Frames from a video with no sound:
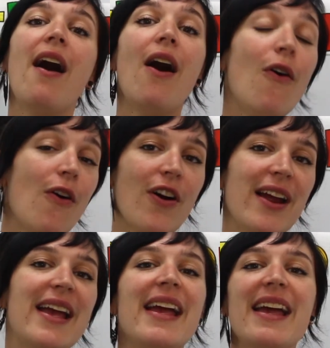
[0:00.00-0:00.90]
Or
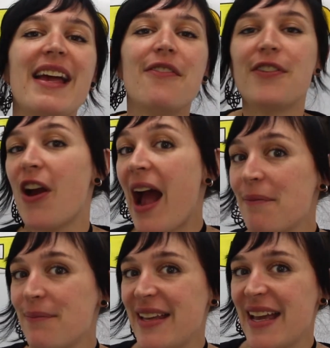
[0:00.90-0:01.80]
if you're
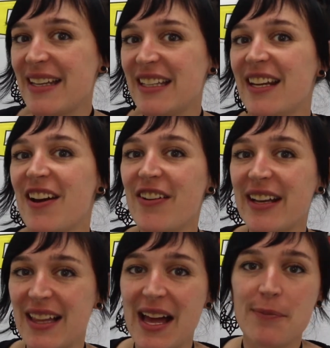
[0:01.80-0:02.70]
happy and you know
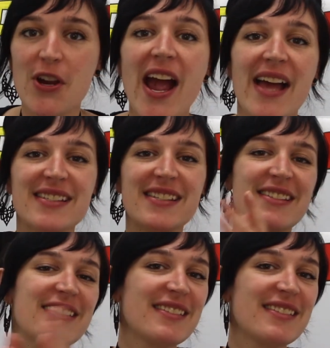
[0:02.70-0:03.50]
it, clap your hands.